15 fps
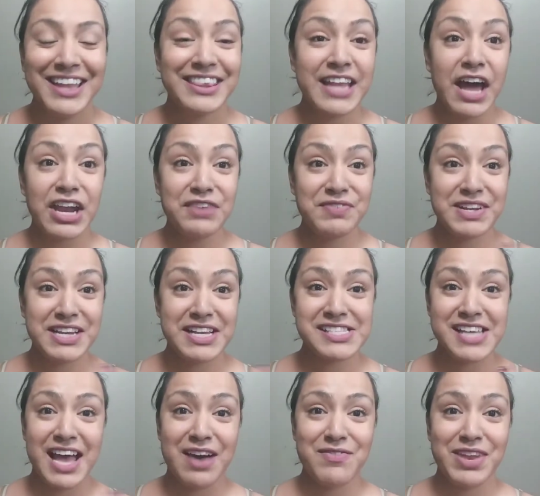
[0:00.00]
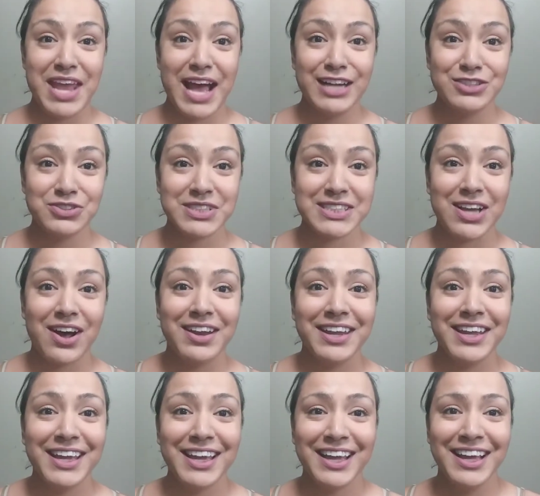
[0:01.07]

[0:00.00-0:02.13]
Not if it doesn't have an address on it.